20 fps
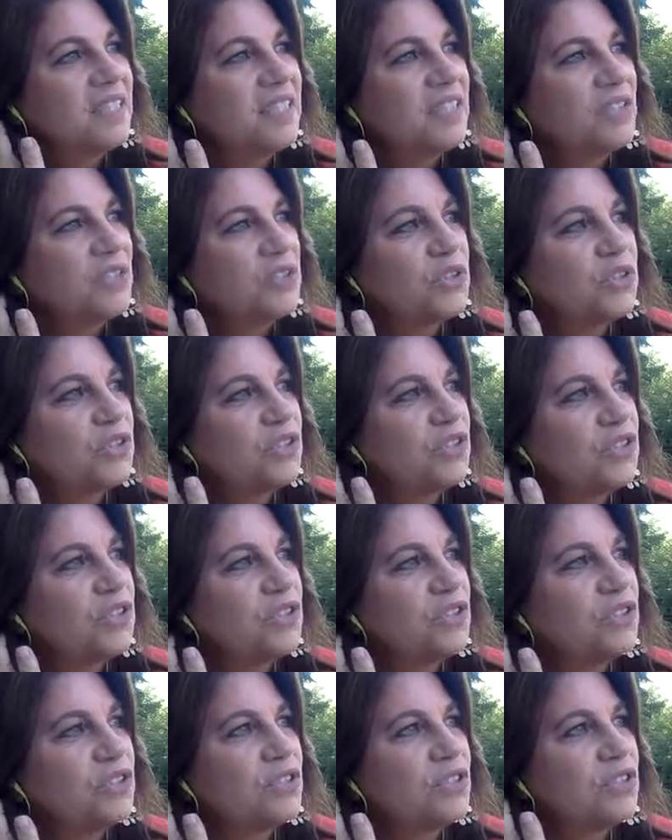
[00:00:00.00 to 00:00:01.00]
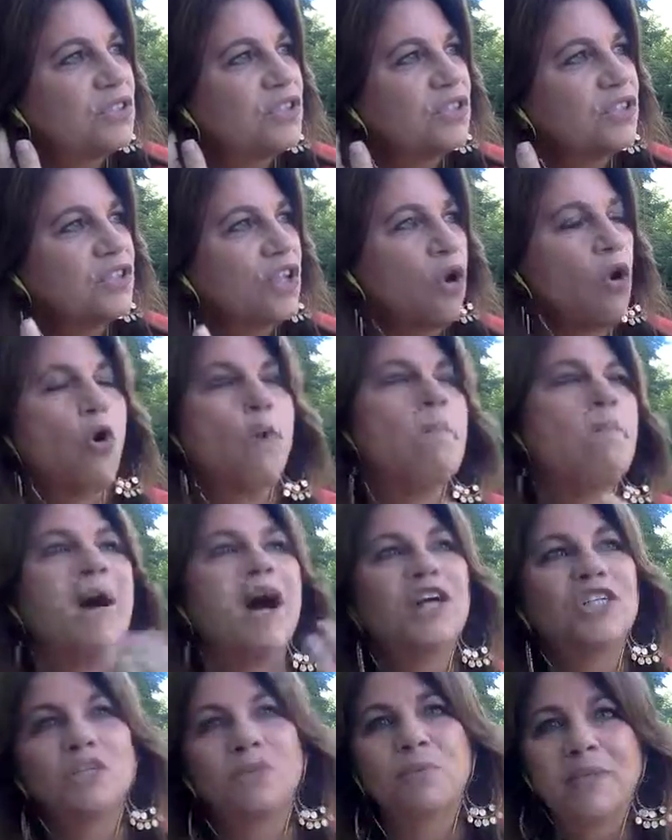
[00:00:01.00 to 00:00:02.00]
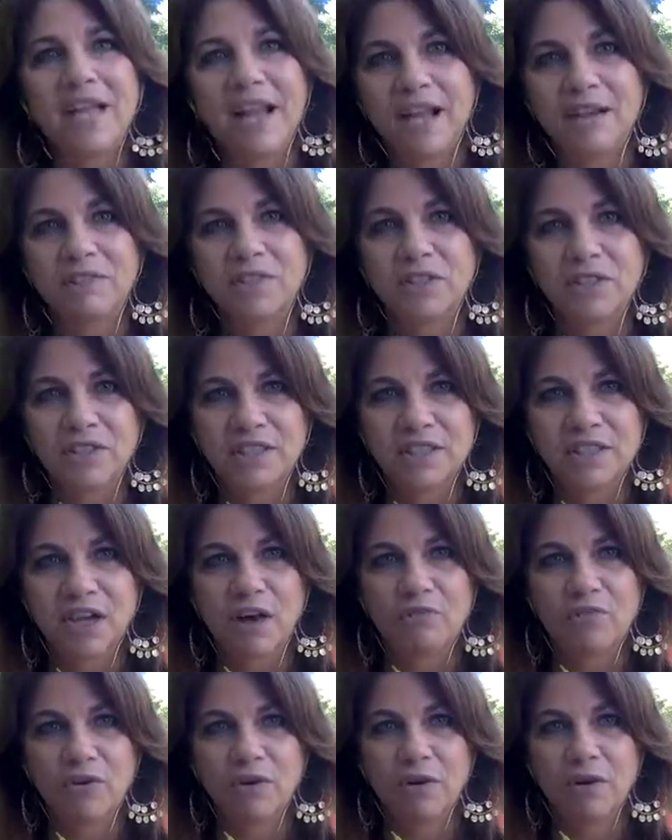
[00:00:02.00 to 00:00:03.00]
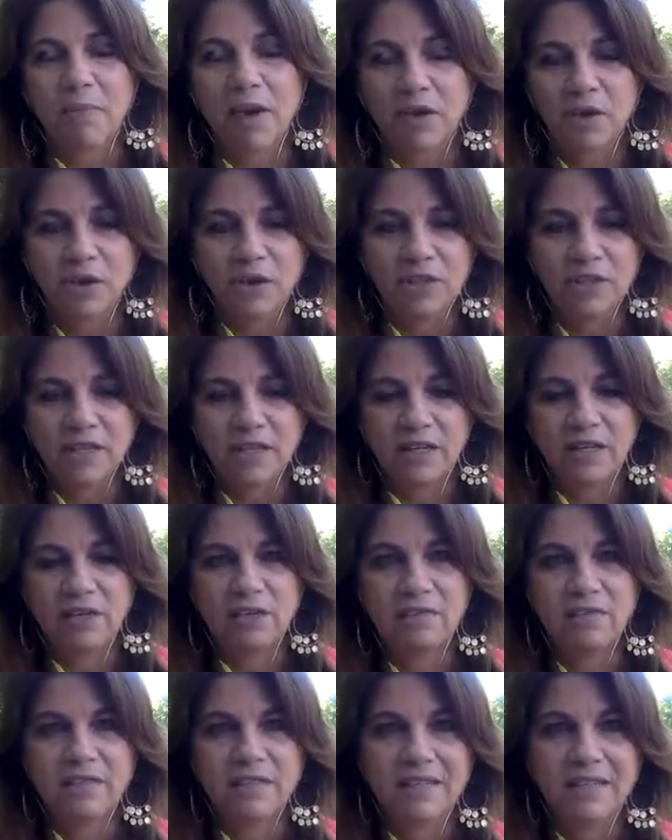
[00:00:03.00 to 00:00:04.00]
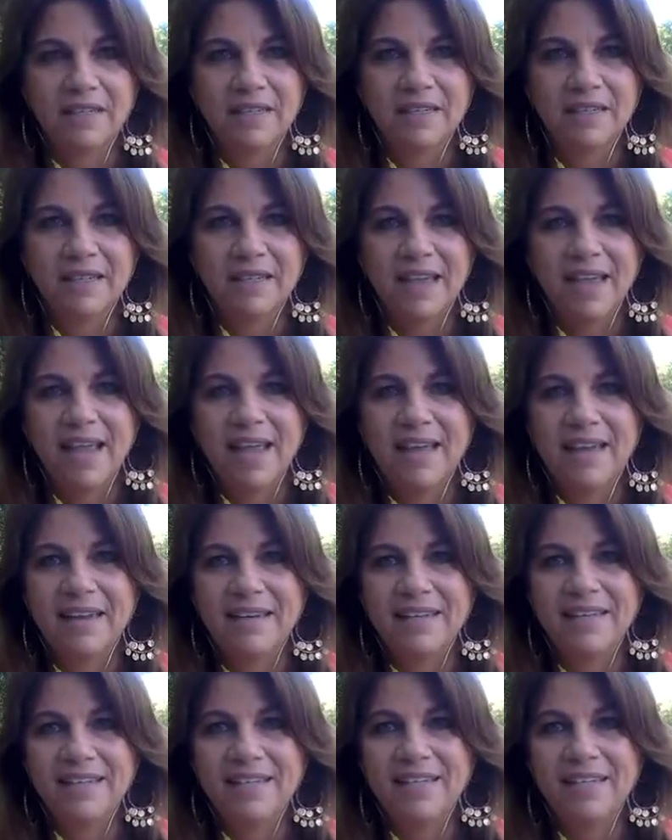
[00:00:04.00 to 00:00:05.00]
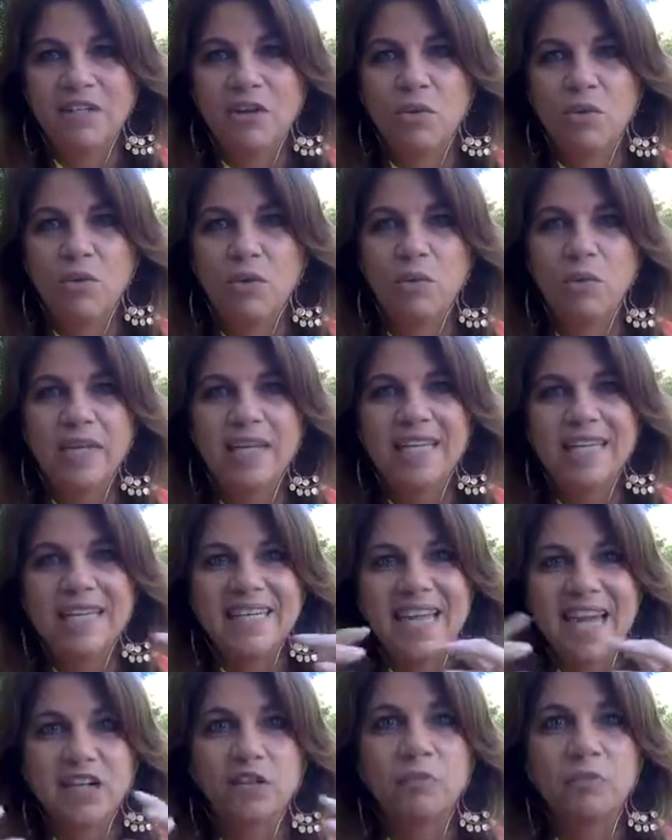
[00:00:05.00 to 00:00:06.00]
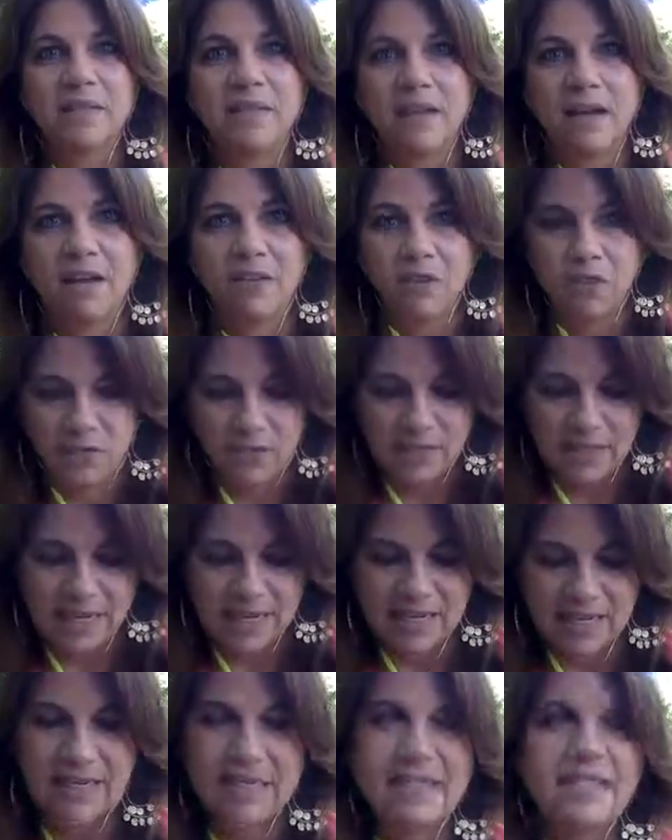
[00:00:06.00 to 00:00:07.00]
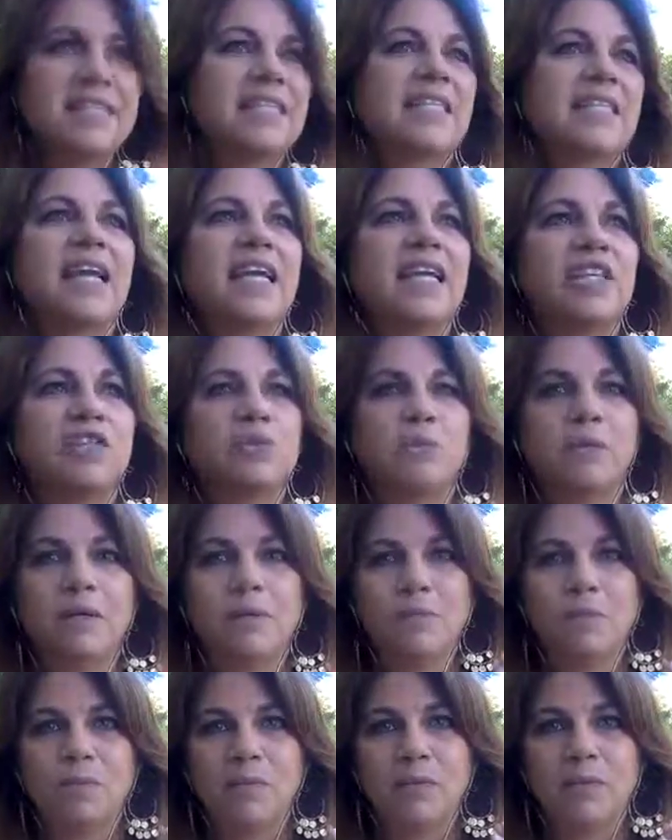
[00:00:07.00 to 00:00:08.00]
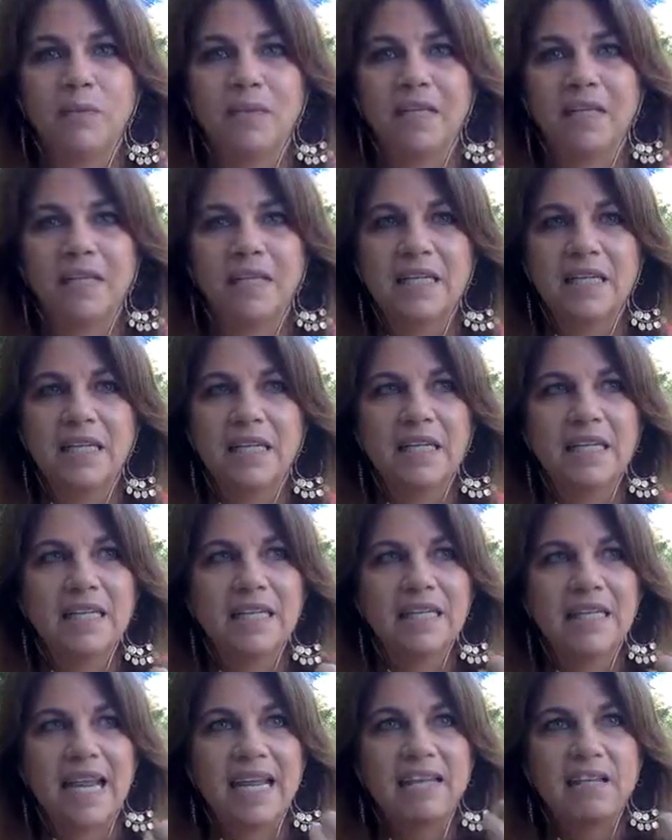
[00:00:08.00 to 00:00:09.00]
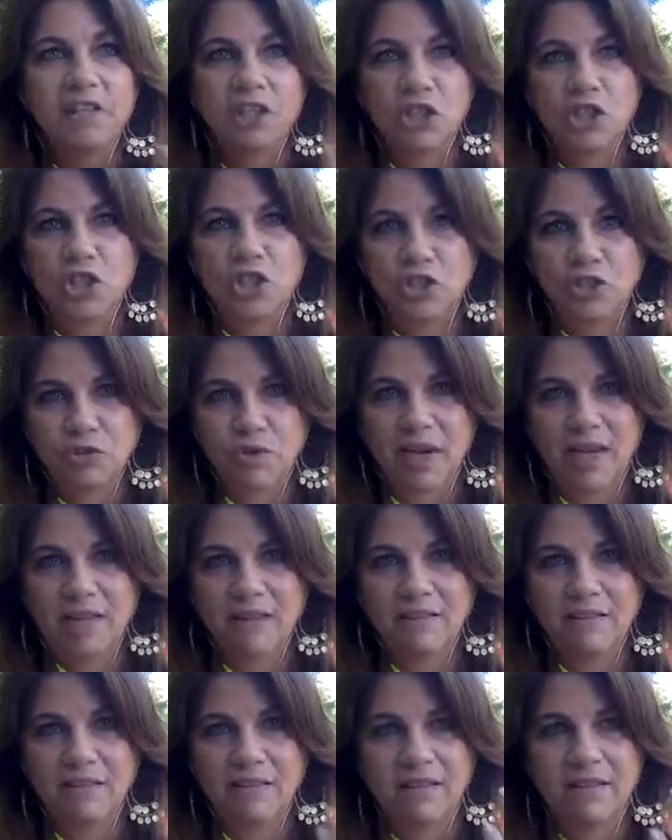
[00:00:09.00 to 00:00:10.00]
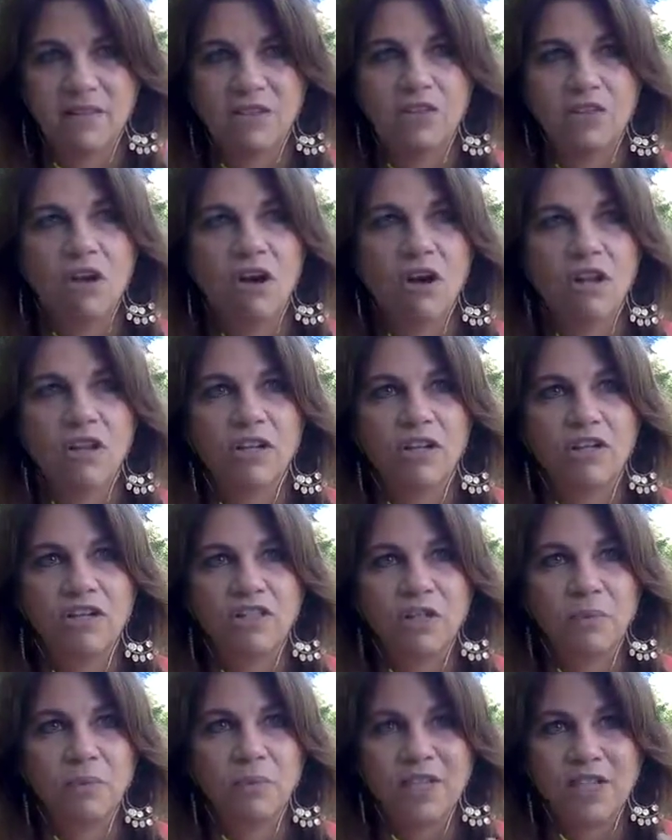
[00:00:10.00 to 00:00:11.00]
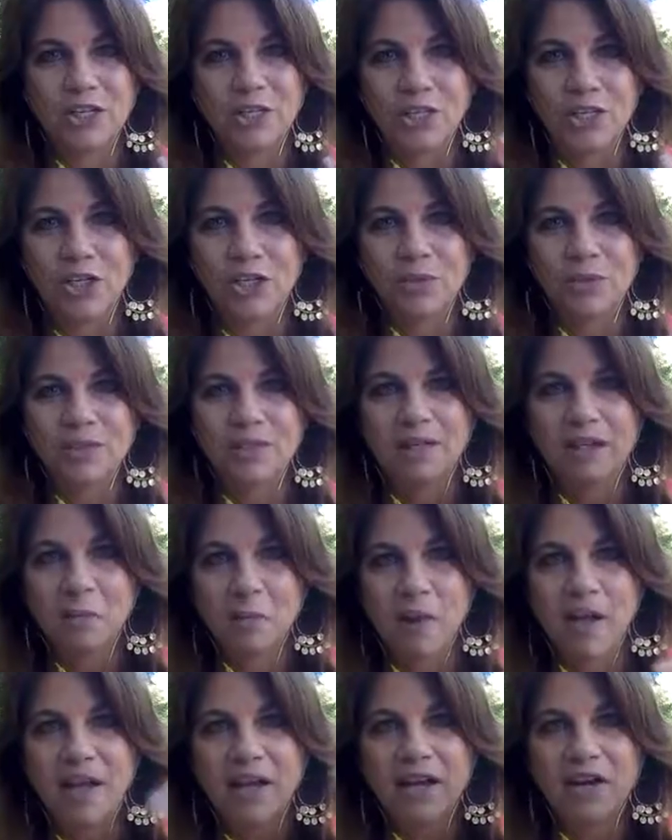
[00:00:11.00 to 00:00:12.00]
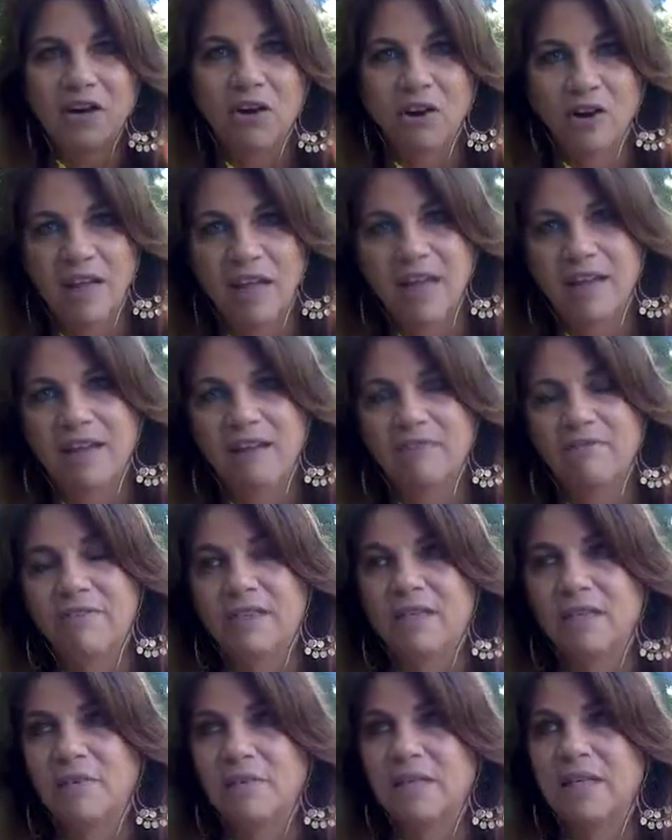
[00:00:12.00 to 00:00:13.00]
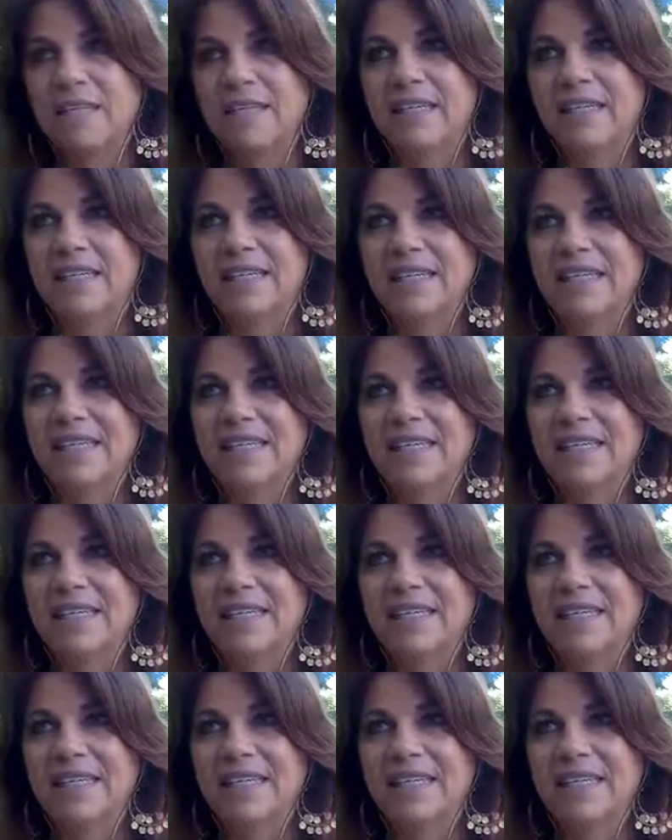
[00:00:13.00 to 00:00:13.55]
there's so much we have to discover about ourselves. And, when we connect with others, like in this case, we really gain this strength and this knowledge that we can use and apply in our life. And then we can,